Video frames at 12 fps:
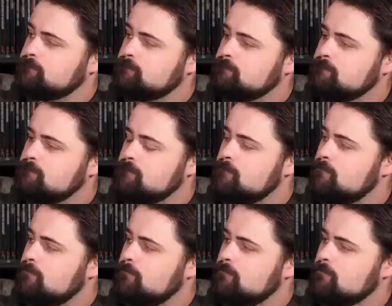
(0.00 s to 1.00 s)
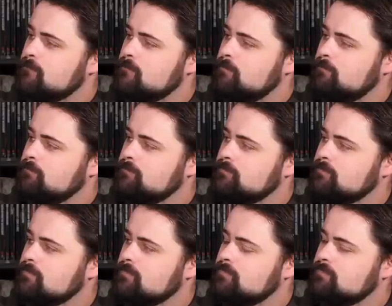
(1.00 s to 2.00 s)

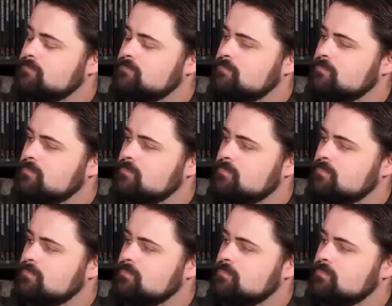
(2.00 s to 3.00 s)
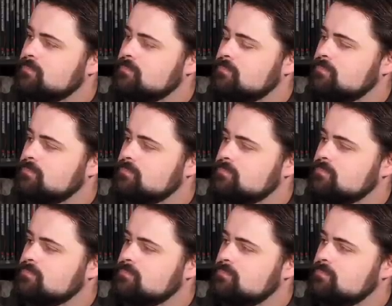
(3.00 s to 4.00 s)

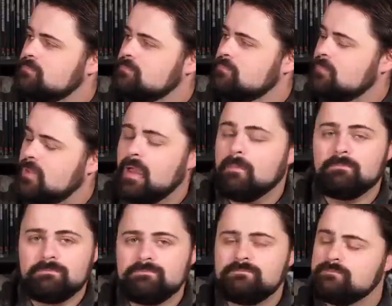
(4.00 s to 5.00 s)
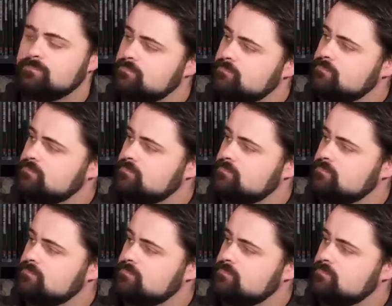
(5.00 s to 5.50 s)
(silent)